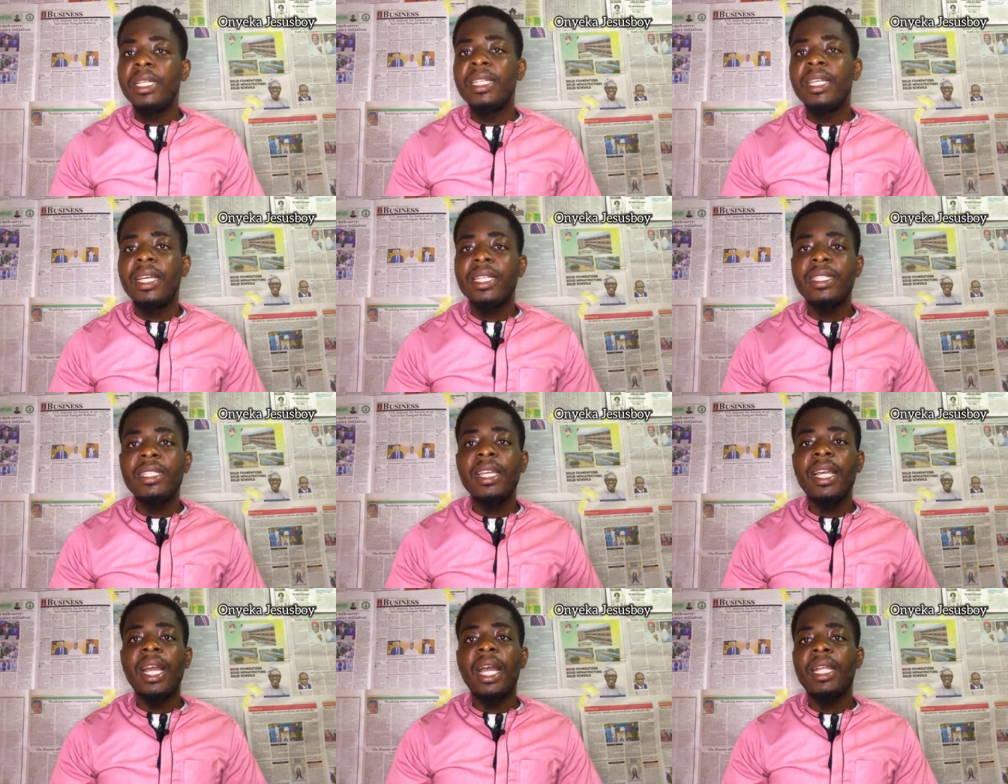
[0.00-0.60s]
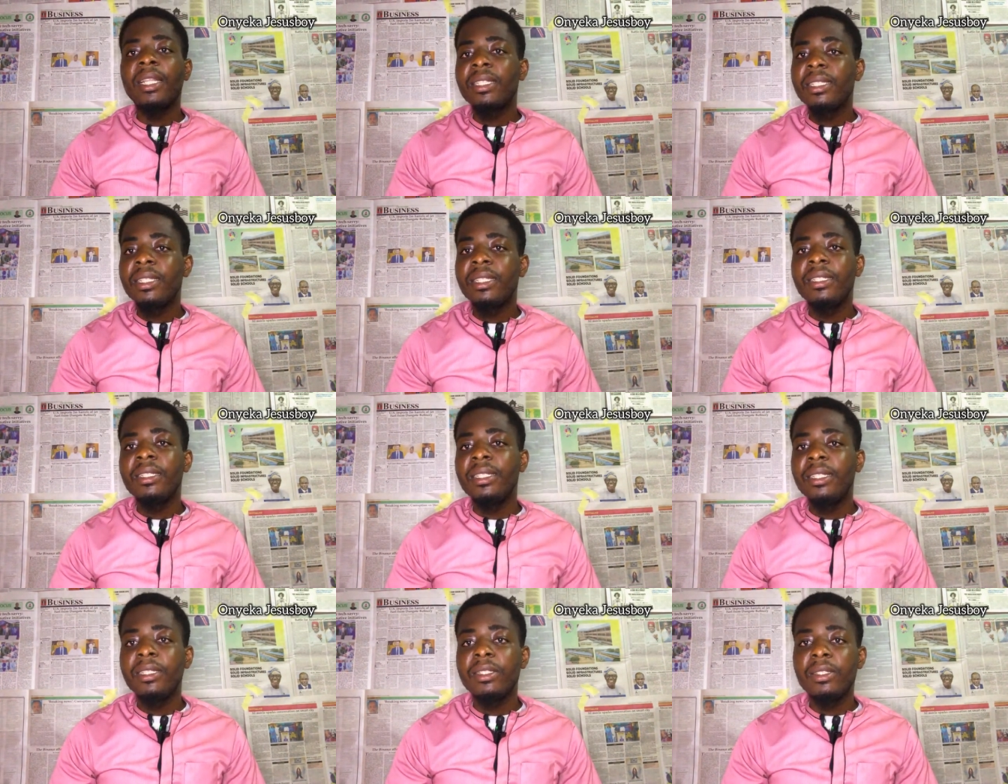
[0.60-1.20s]
They are still
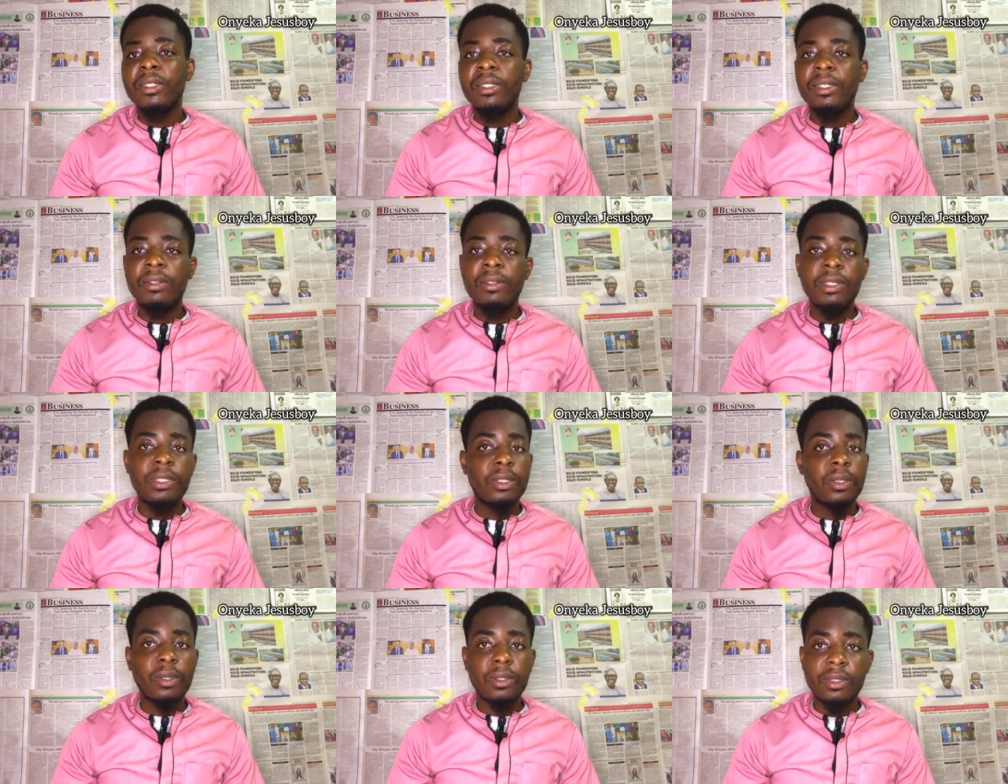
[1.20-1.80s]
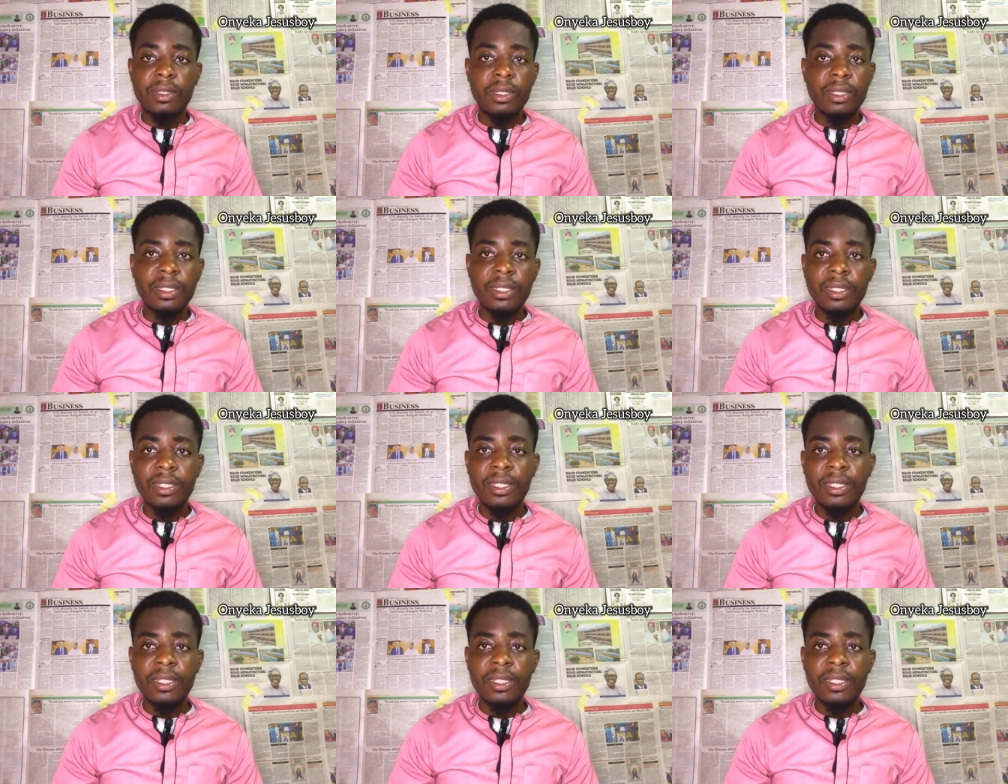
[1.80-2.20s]
counting the results.